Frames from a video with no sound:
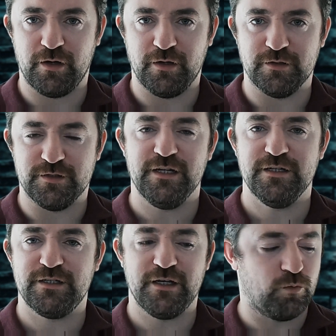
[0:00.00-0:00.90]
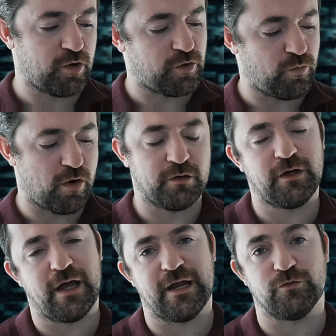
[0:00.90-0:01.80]
D&D 101
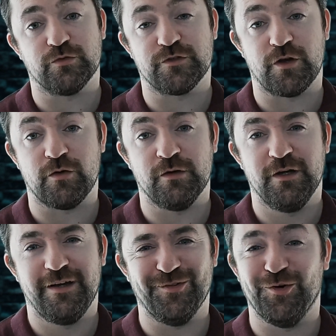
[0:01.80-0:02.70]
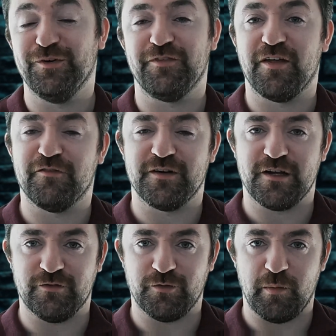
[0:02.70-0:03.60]
and also all of the other
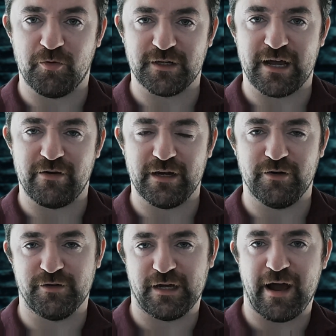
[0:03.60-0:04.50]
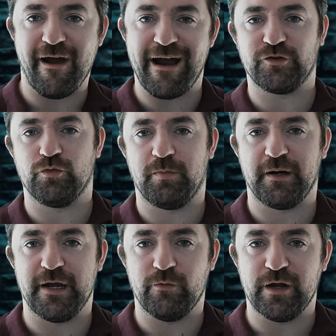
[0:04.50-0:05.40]
videos that we're putting out, including actual
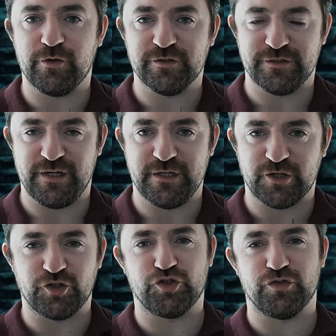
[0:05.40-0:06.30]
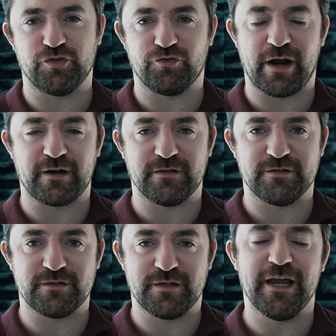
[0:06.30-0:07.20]
play, where you can see Dungeons &
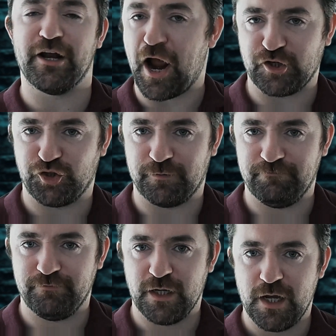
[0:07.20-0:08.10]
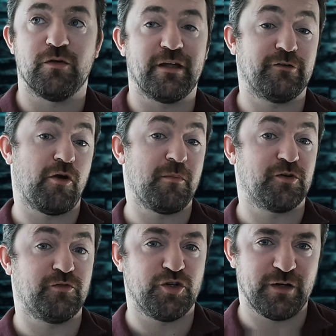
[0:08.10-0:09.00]
Dragons in action. Thanks very much
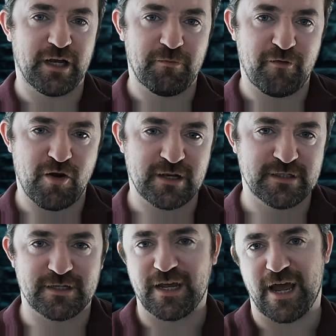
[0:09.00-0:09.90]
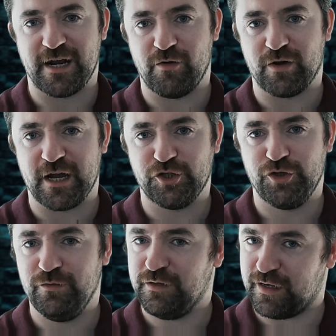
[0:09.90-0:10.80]
for tuning in, my friends, and I will catch
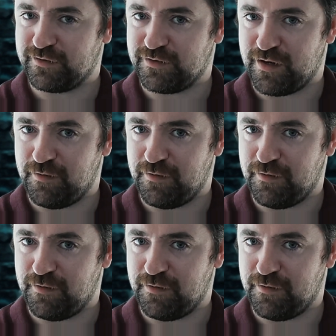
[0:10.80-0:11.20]
you next time.